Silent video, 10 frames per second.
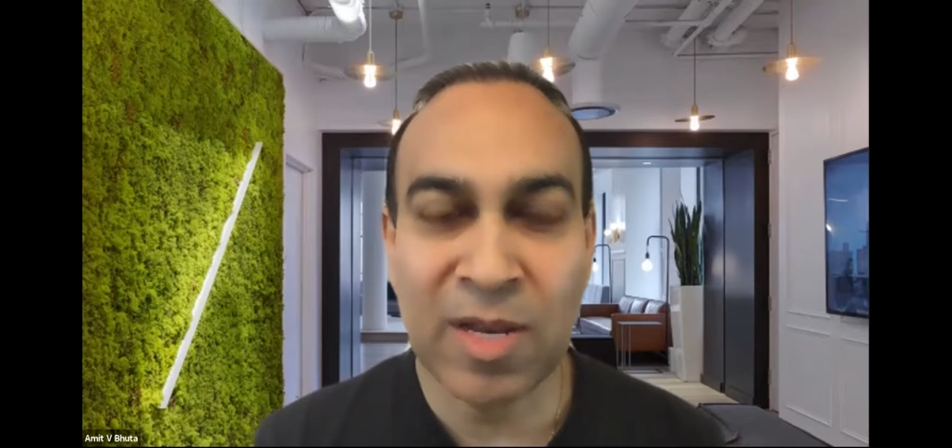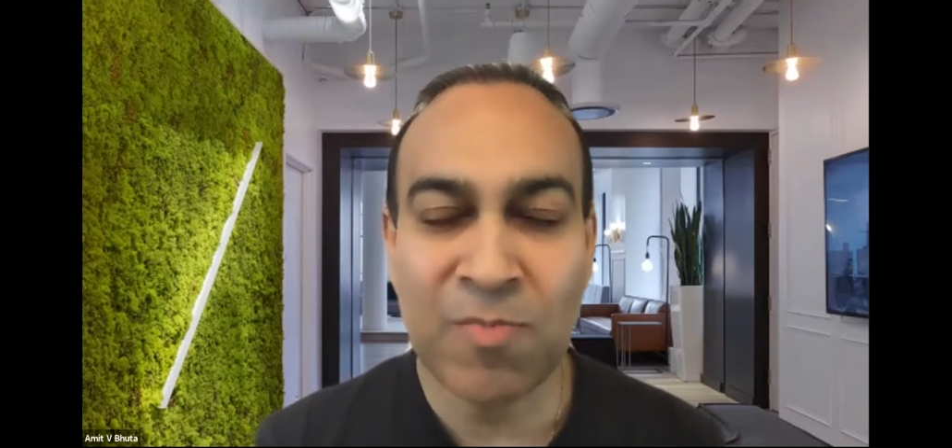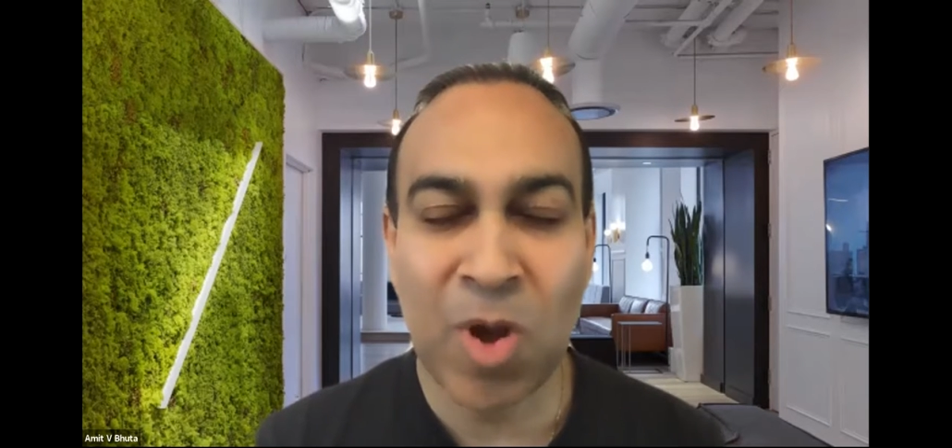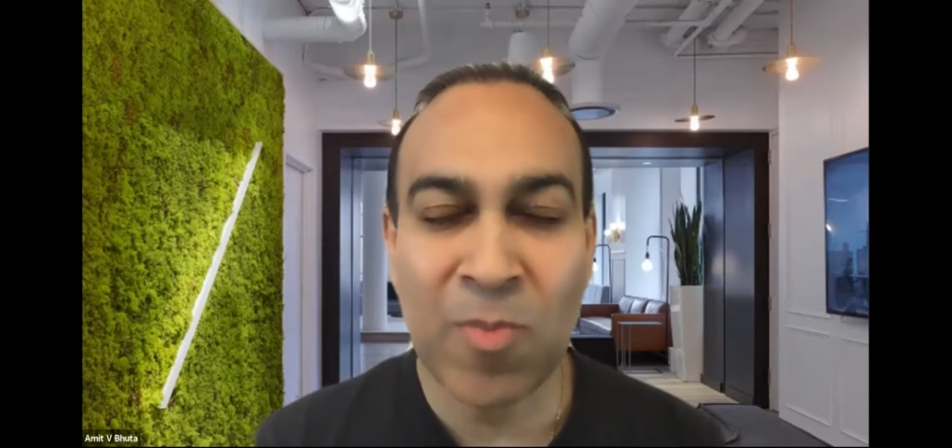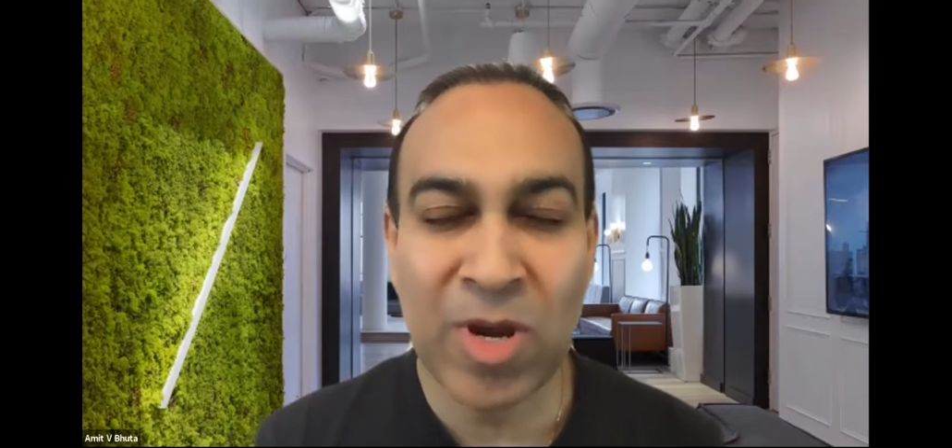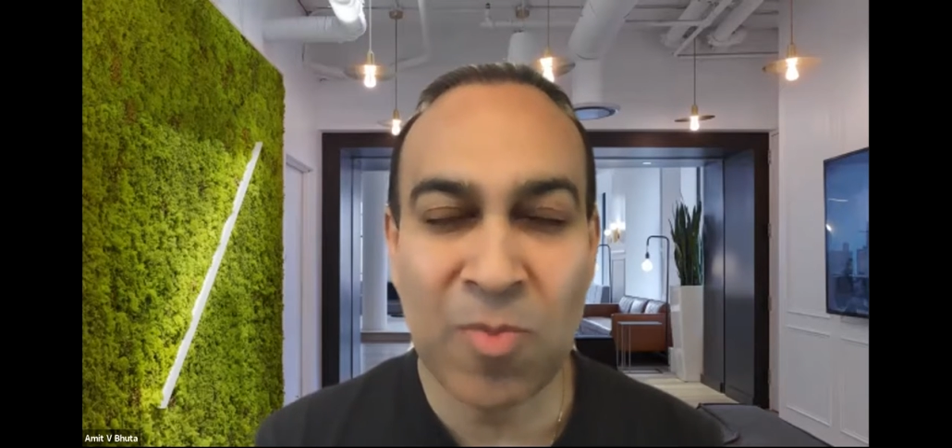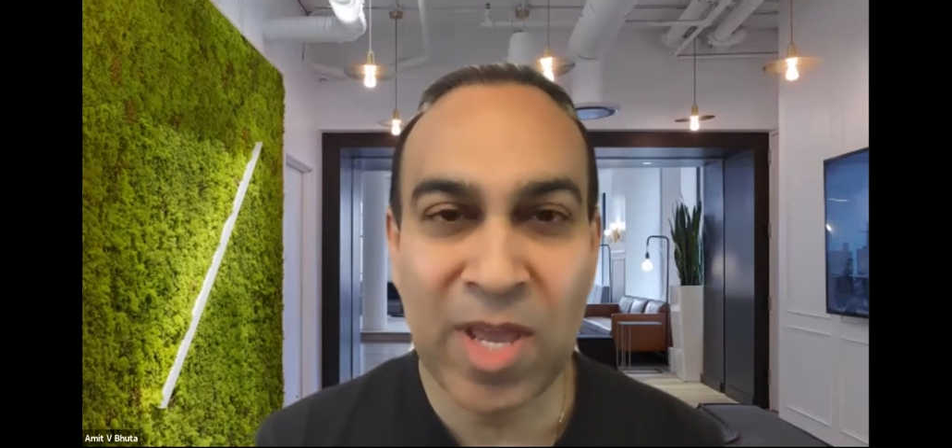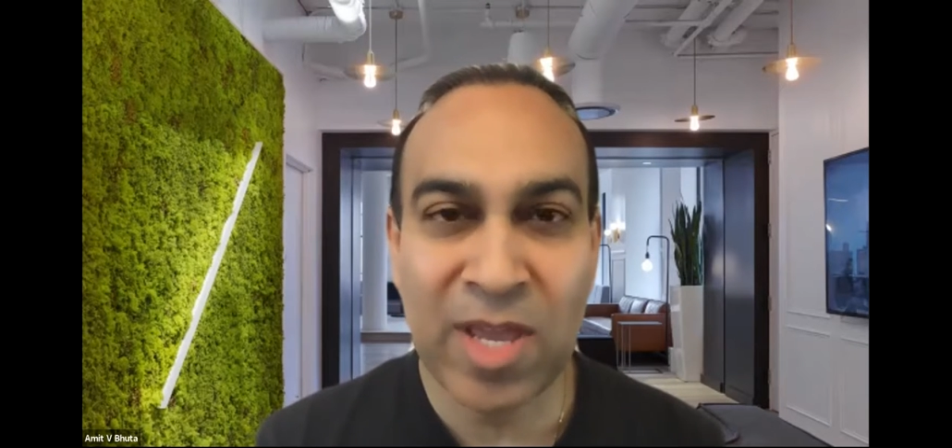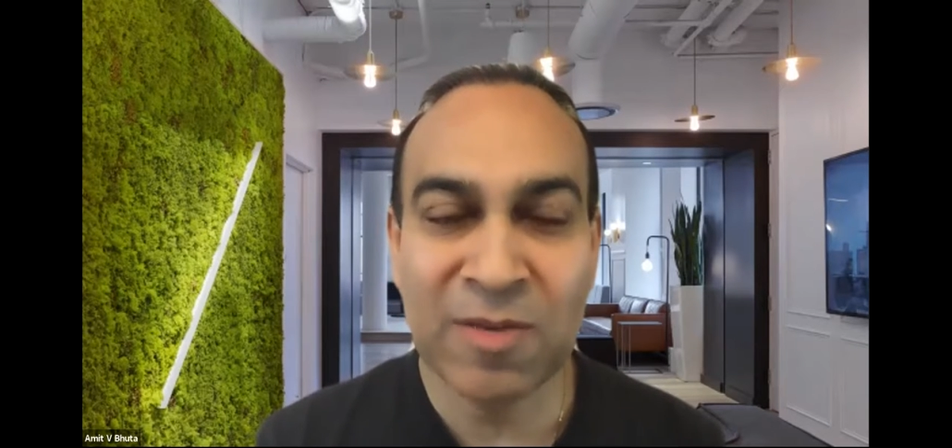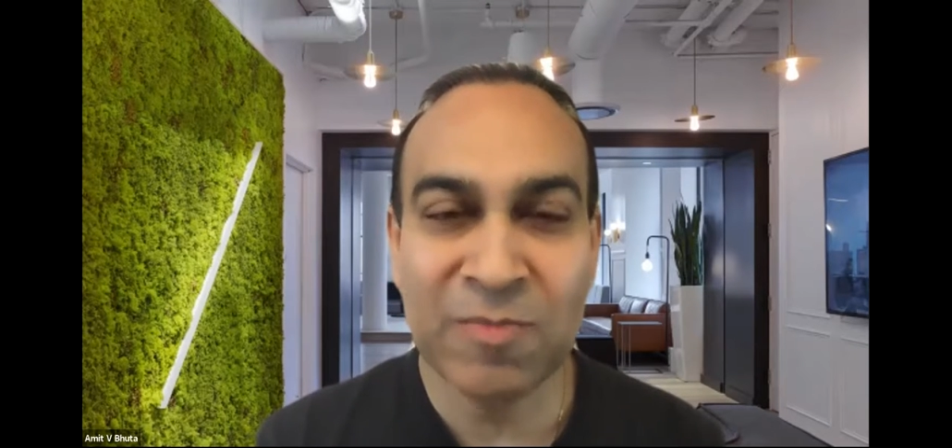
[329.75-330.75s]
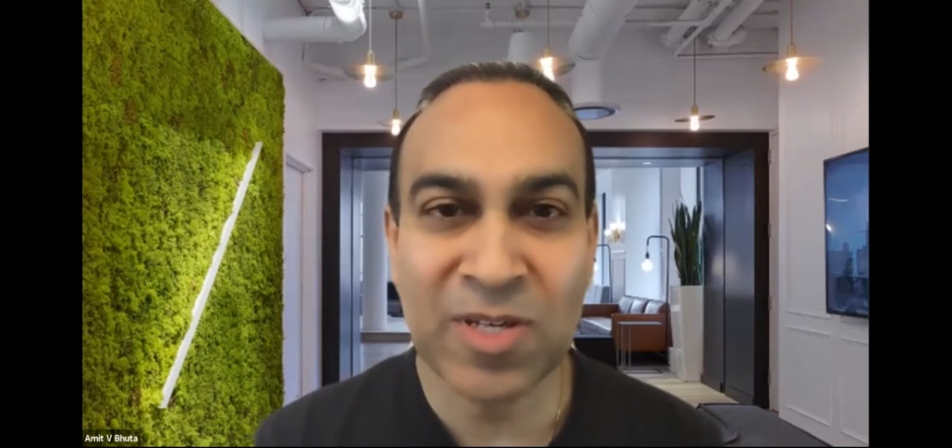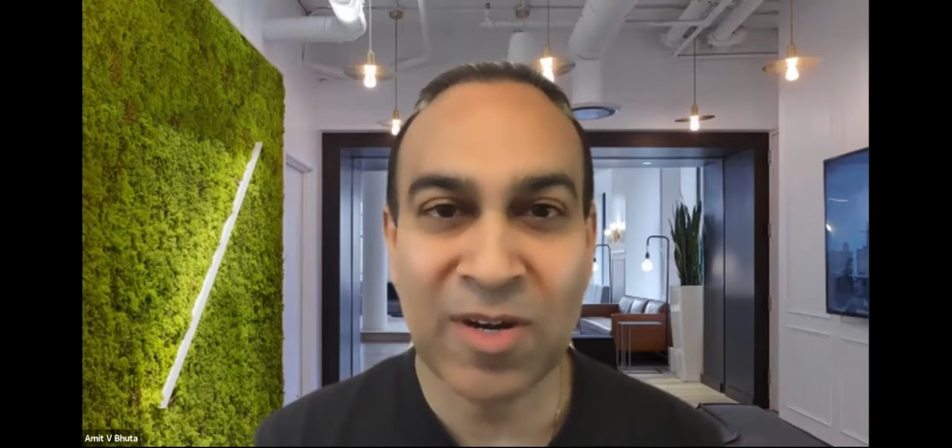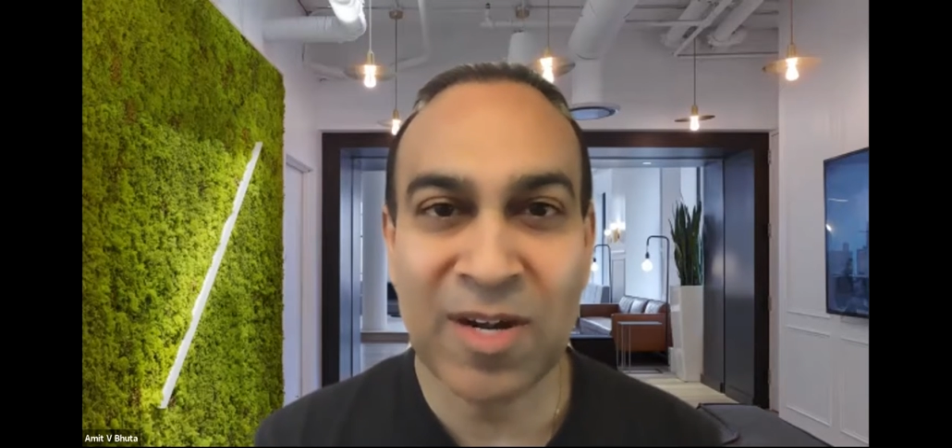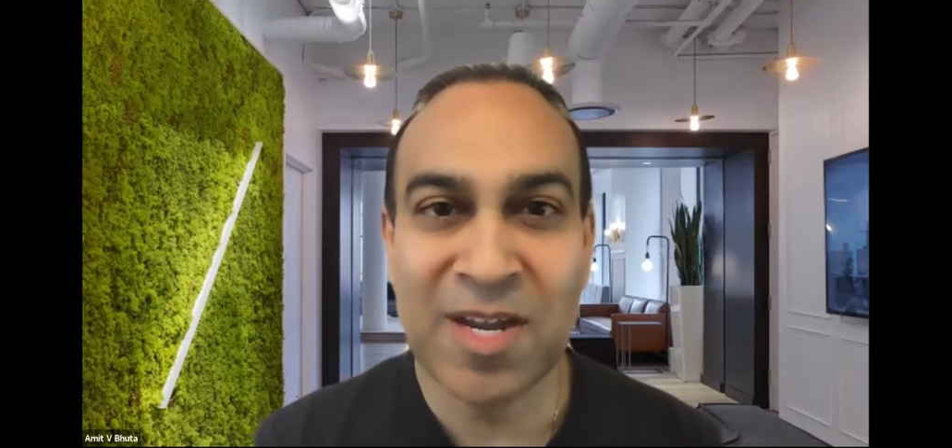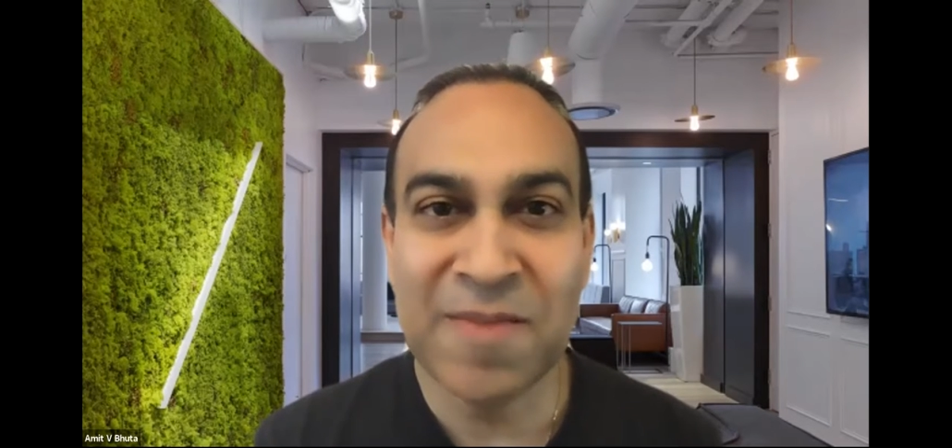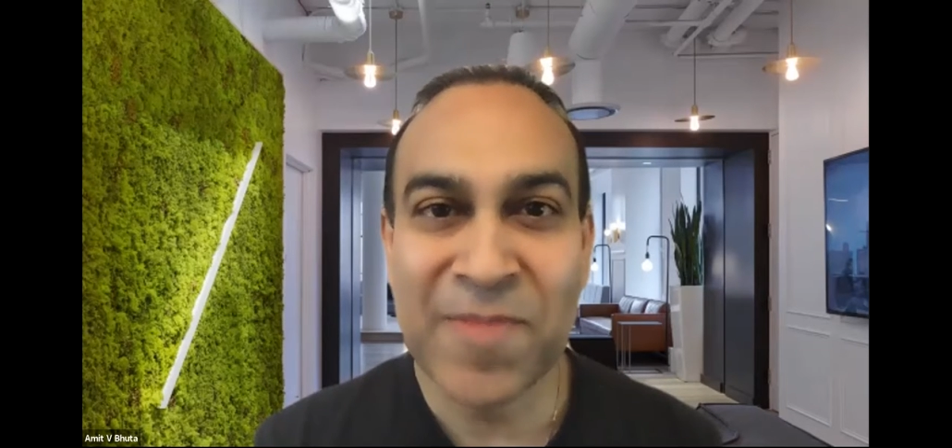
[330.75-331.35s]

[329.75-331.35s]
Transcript: Palmetto Bay, sorry,